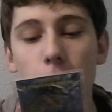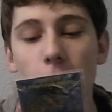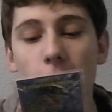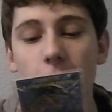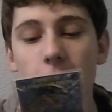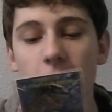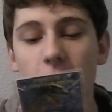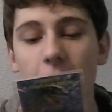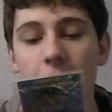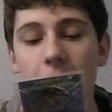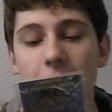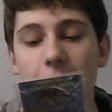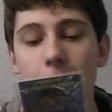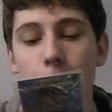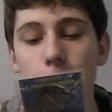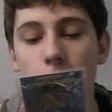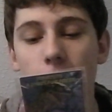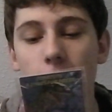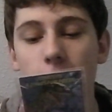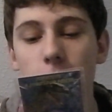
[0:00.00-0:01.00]
parasites
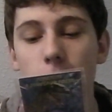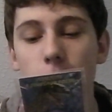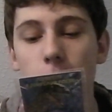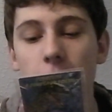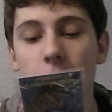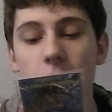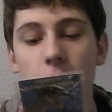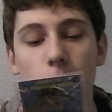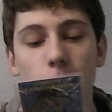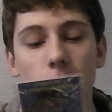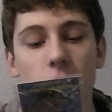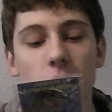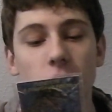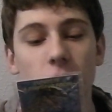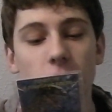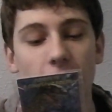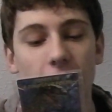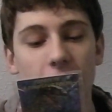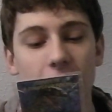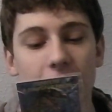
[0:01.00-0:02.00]
and plant remains from the
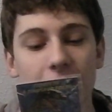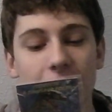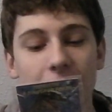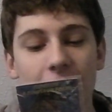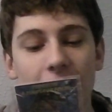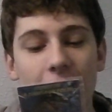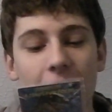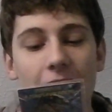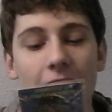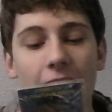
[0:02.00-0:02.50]
Jurassic.